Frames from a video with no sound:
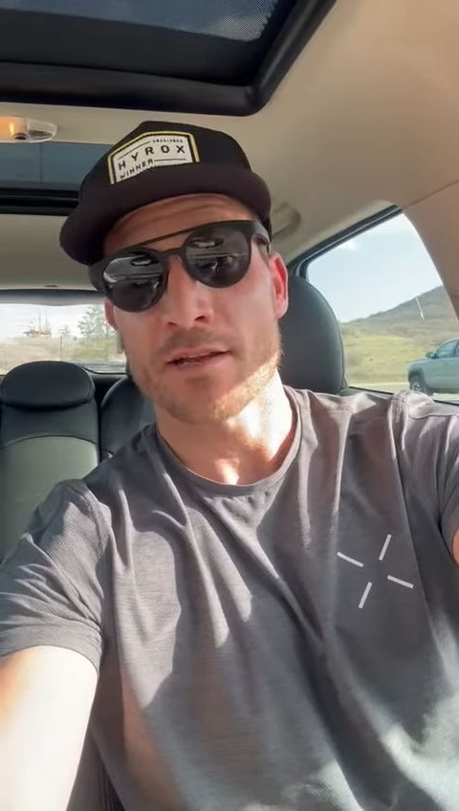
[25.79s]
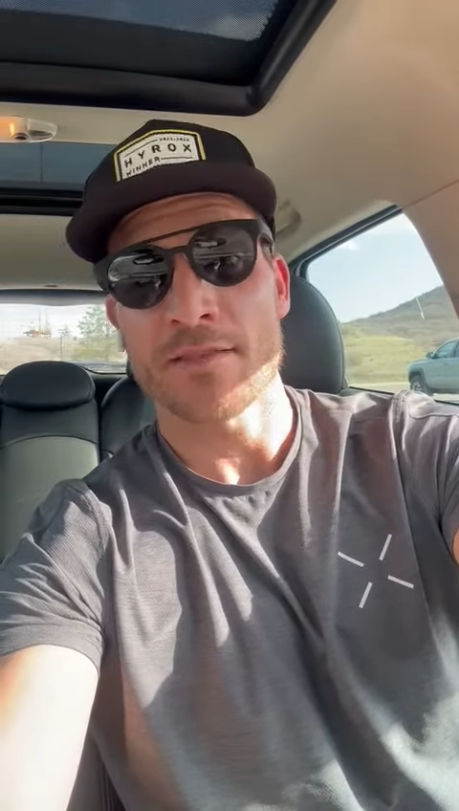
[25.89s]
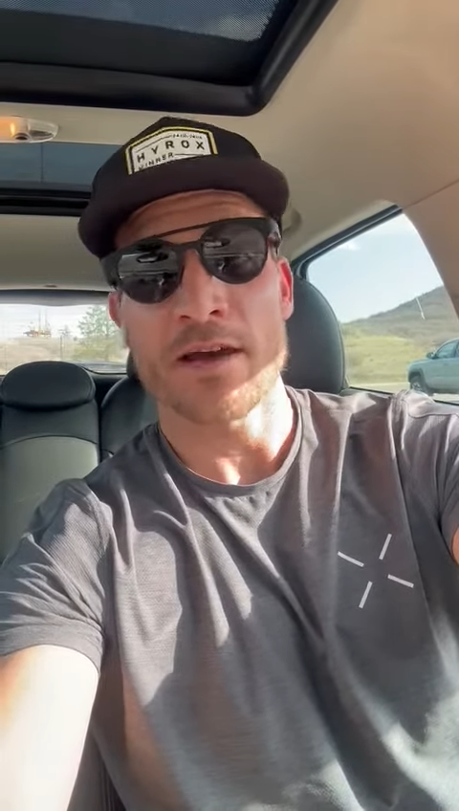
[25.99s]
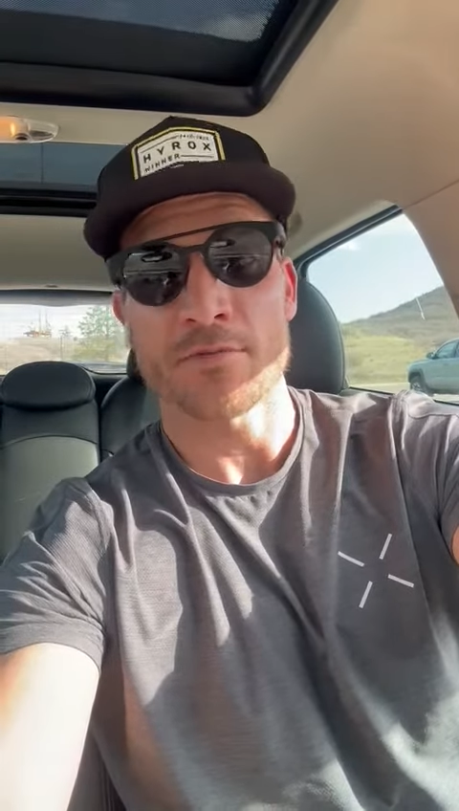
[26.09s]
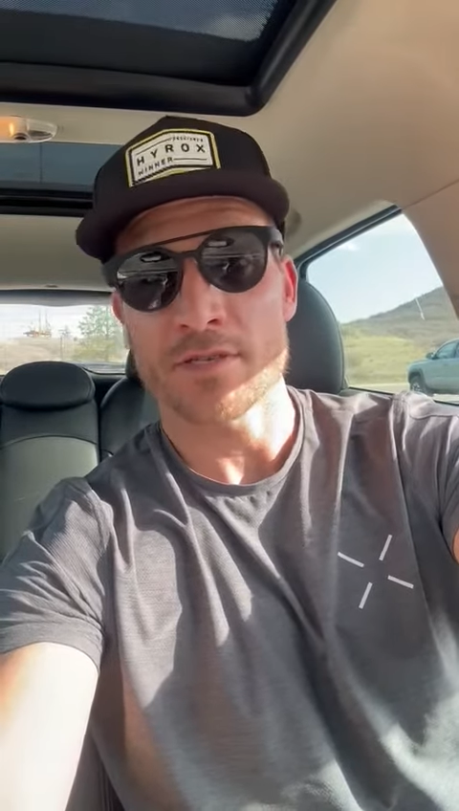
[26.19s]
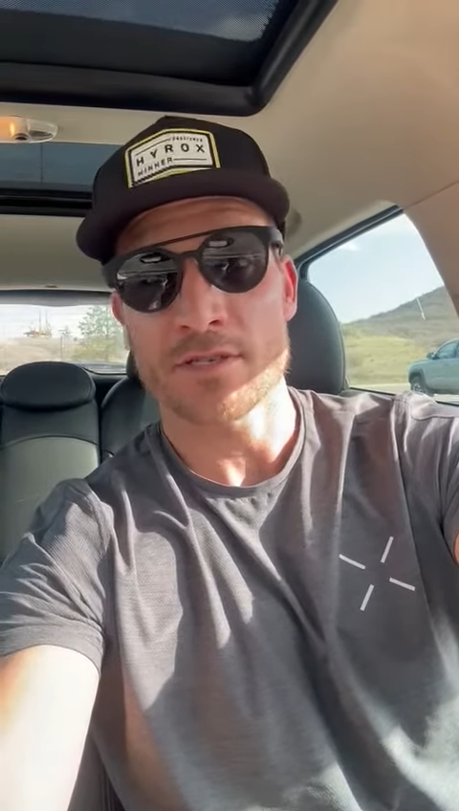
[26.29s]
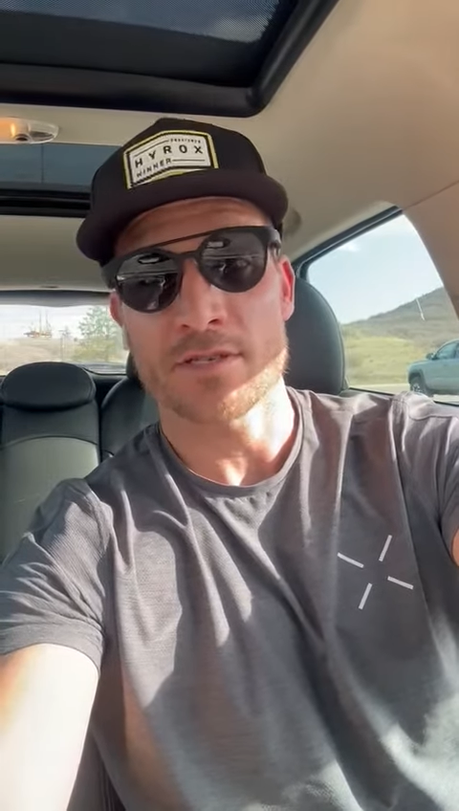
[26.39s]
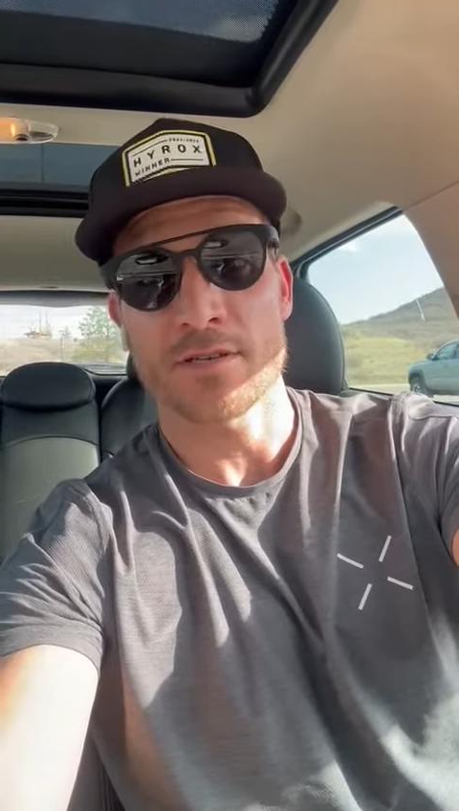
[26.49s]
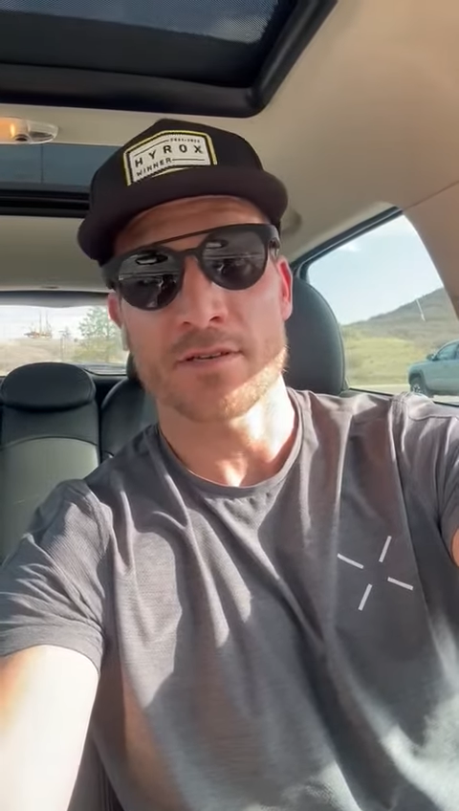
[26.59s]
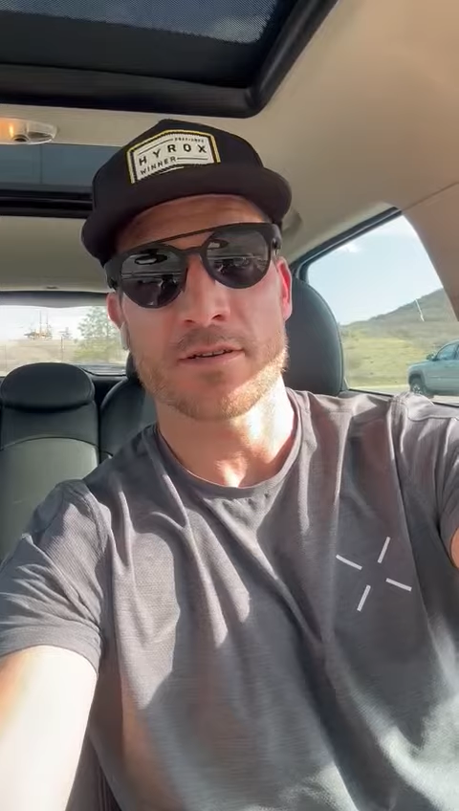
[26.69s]
and that was
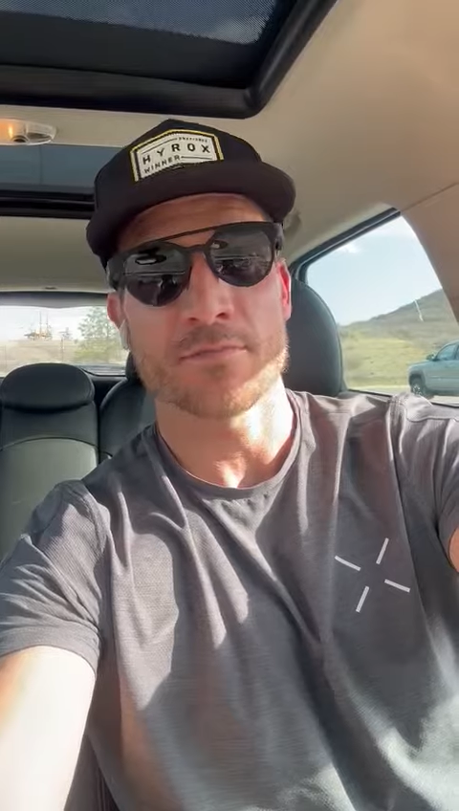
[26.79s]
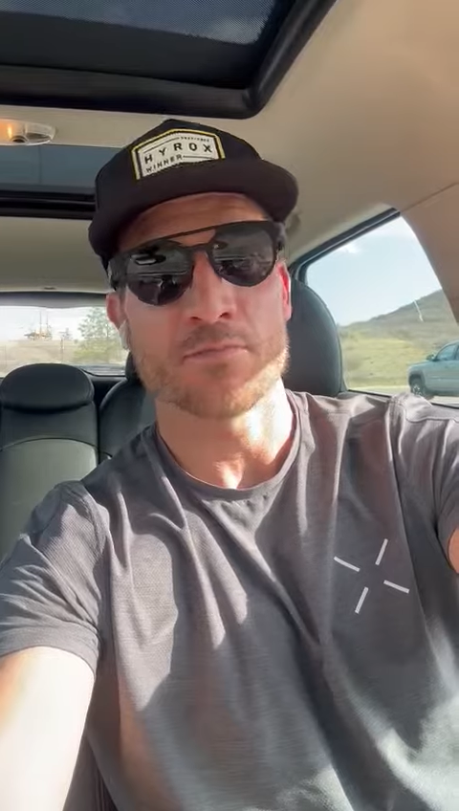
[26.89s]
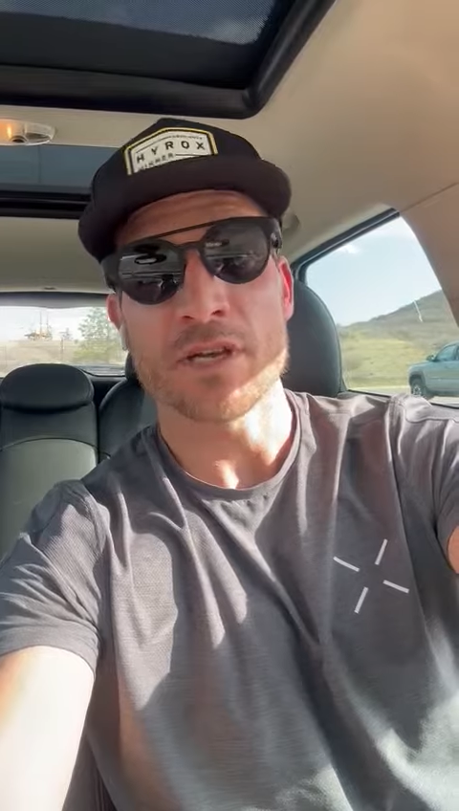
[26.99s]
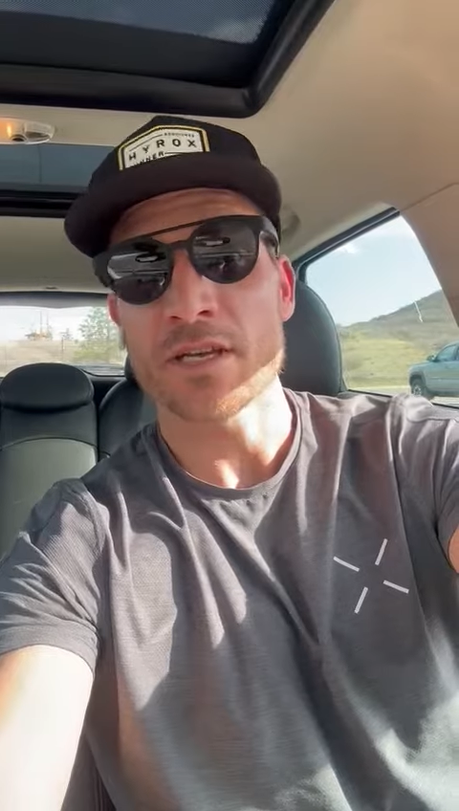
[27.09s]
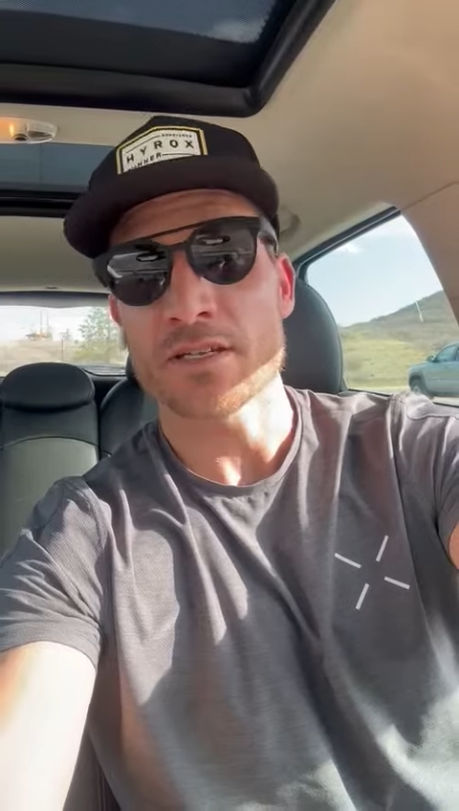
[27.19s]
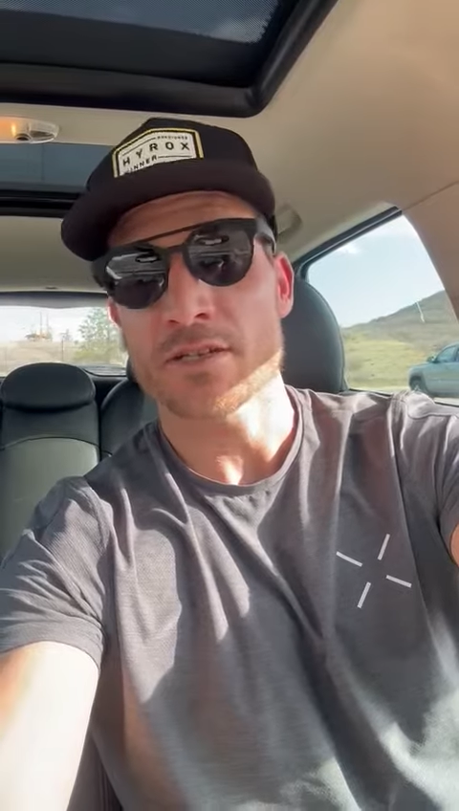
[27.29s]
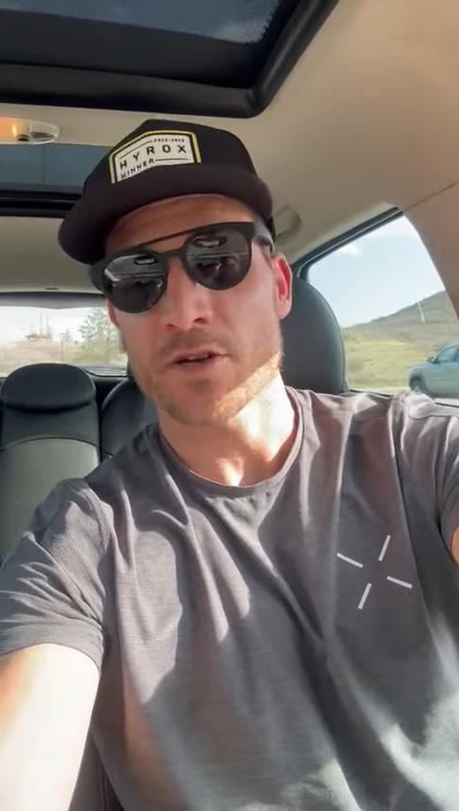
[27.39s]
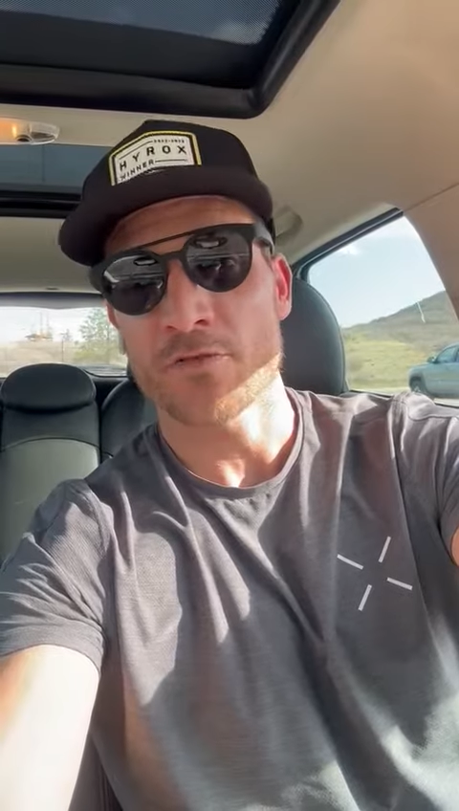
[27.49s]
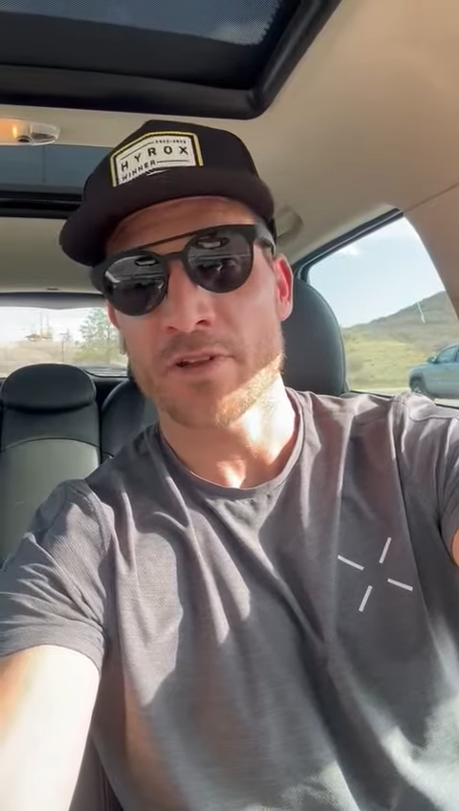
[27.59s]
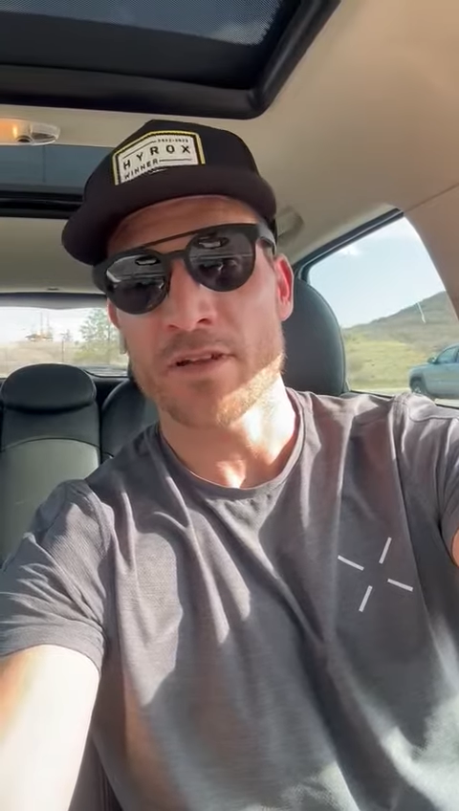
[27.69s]
to be
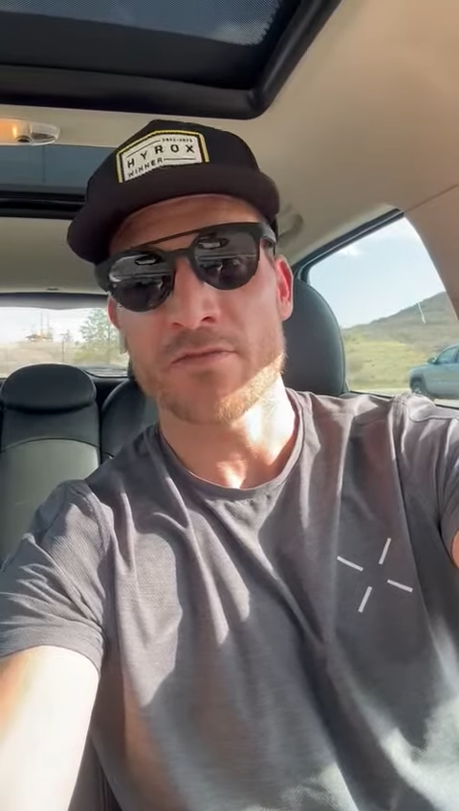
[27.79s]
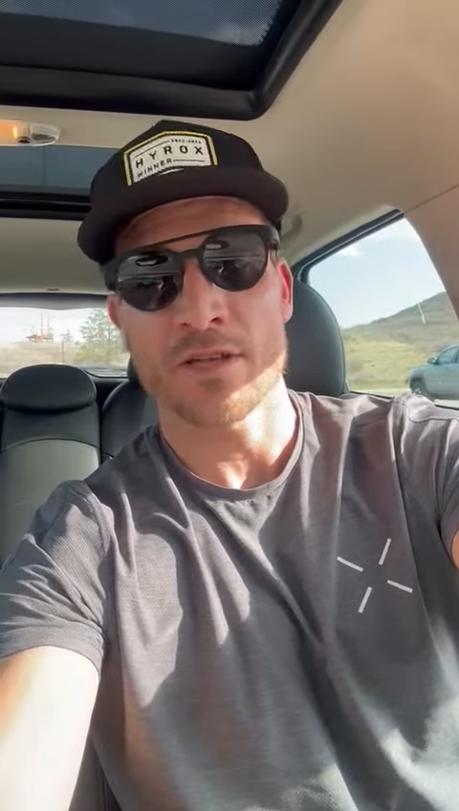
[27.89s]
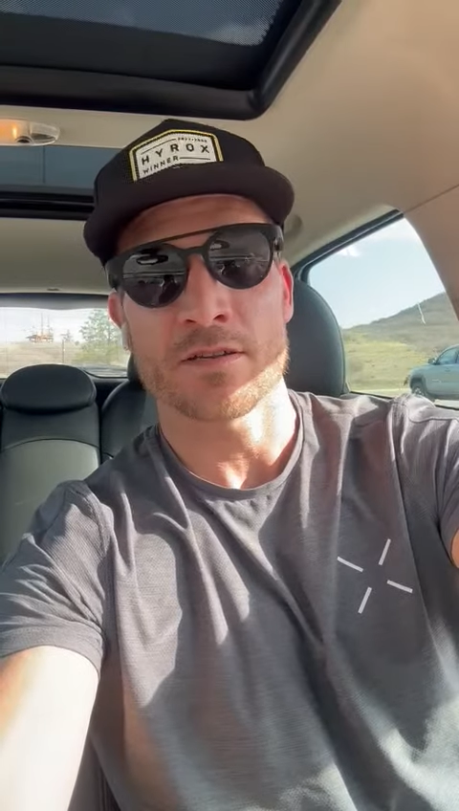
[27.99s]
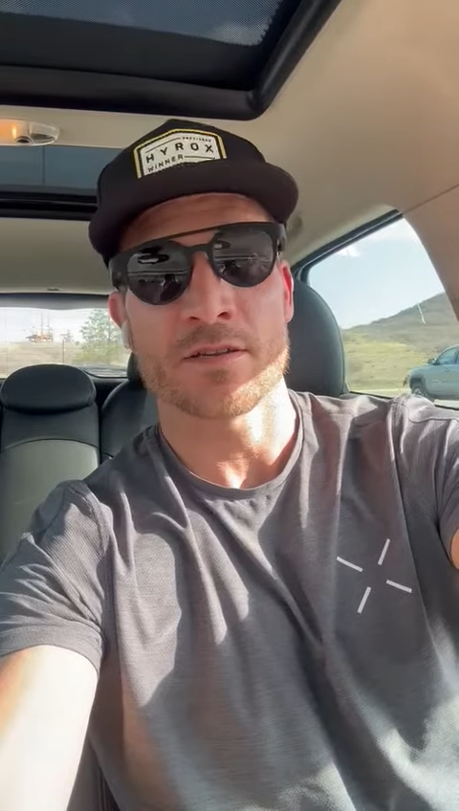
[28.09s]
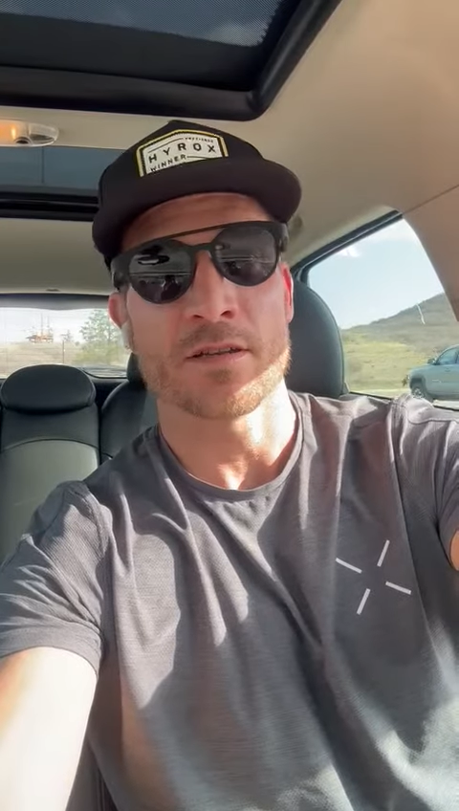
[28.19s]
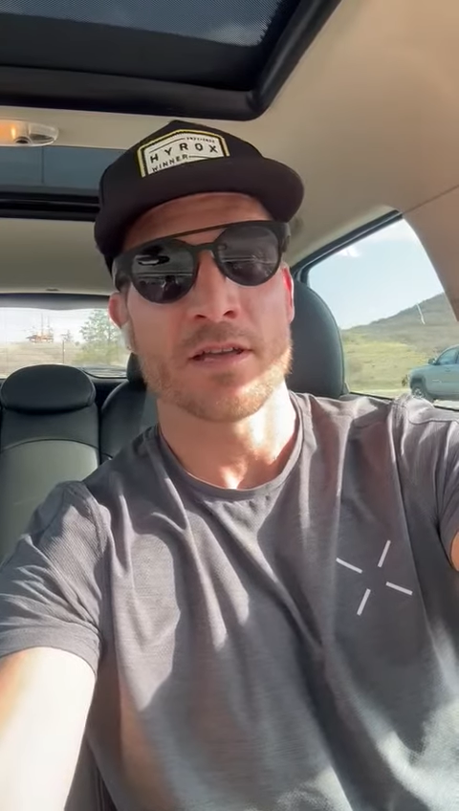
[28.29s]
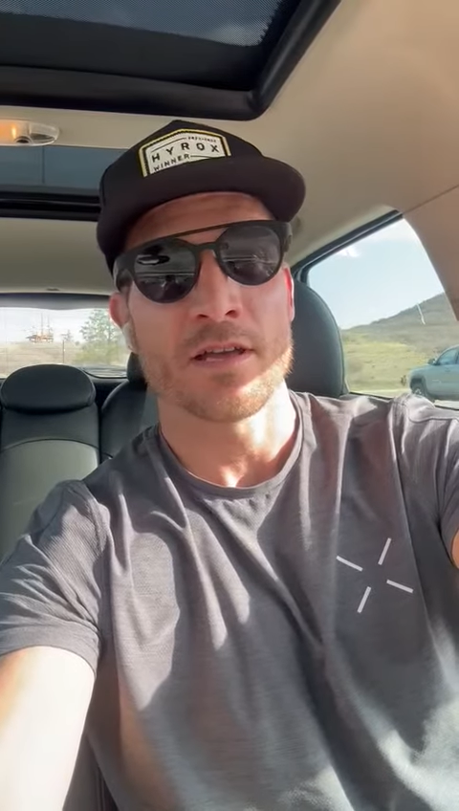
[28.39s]
conservative and